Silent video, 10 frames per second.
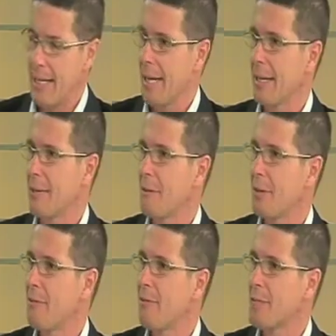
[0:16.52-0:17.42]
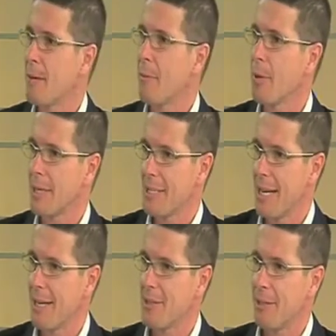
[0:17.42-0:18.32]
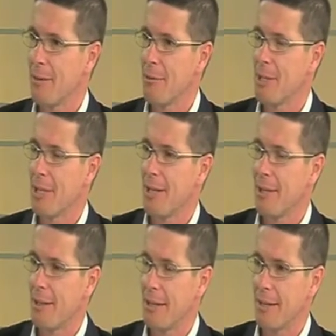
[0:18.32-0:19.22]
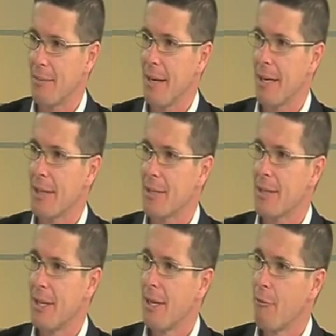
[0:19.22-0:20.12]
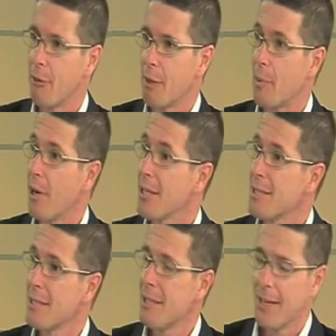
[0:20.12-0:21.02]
saying, for some weeks now to you, Richard, that I think the market's fully priced.